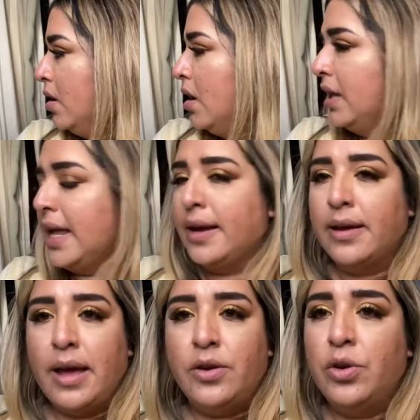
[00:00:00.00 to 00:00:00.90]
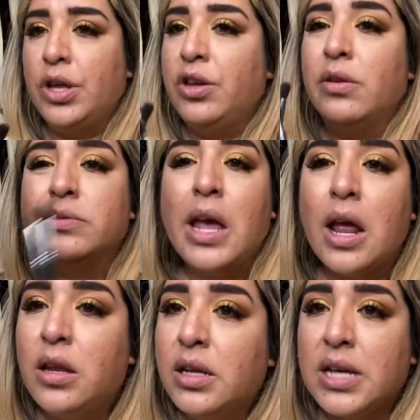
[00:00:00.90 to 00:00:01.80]
Like, again, you can use
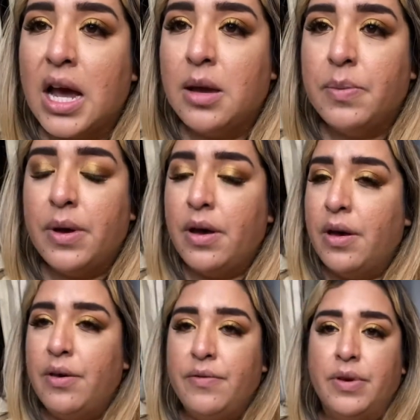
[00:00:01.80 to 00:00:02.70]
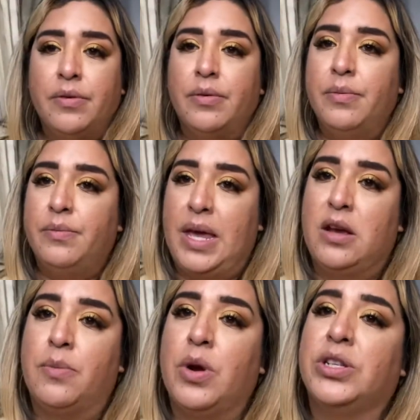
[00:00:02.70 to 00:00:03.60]
any type of
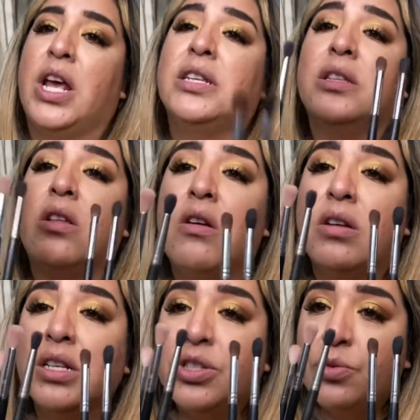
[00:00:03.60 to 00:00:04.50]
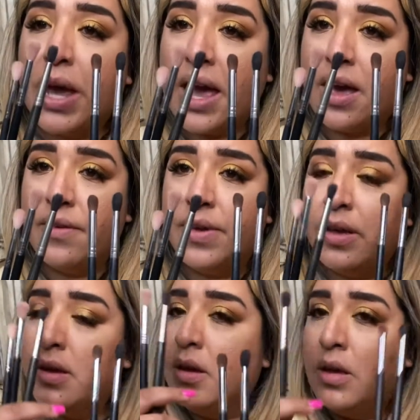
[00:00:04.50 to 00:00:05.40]
makeup brush as long as you have
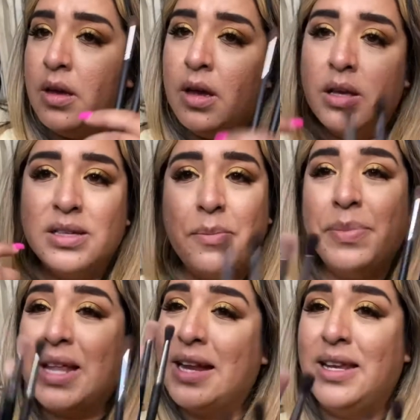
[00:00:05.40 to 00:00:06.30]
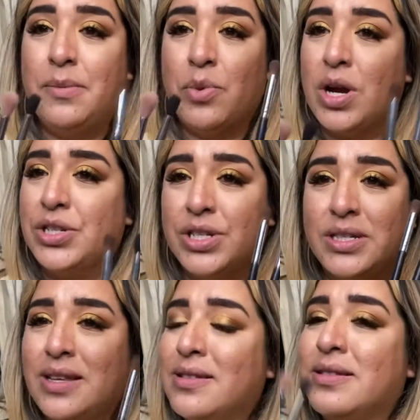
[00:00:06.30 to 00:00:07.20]
some blending
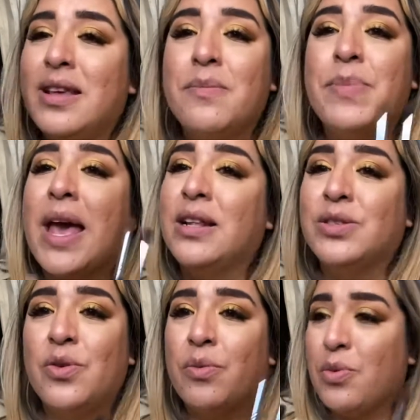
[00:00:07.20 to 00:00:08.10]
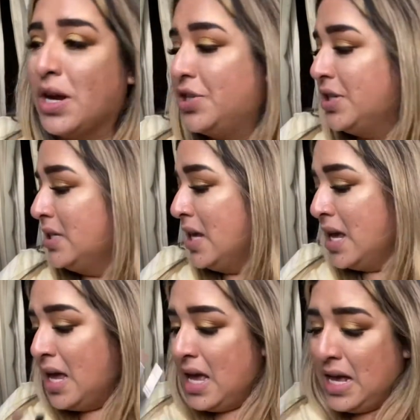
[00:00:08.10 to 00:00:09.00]
brushes, some pencil brushes,
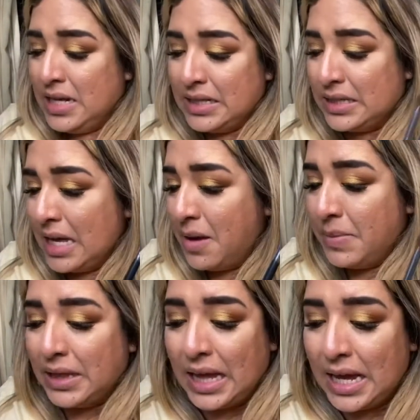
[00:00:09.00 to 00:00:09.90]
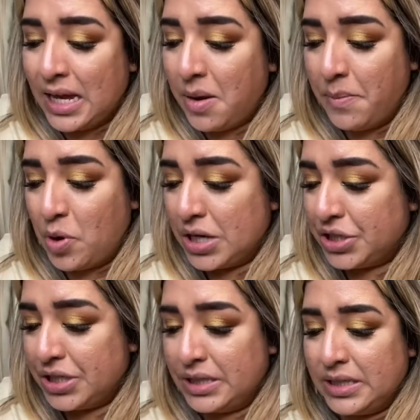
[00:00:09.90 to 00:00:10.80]
some lid
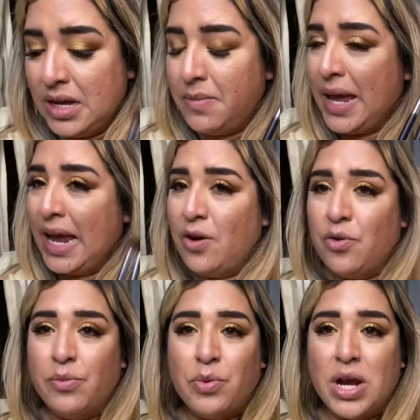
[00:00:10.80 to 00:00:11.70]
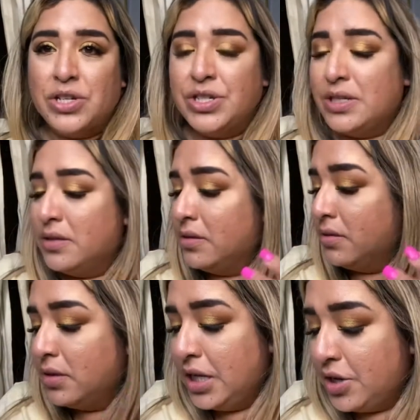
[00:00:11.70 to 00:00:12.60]
brushes, some angled brushes.
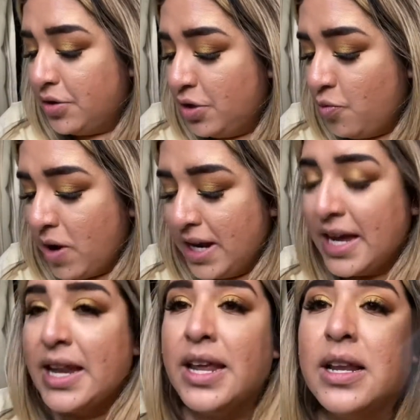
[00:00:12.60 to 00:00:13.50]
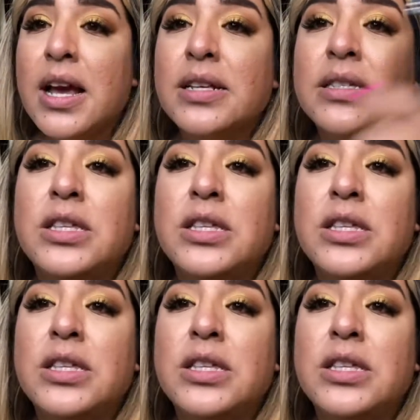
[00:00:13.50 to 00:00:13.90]
You know, you want to get in, because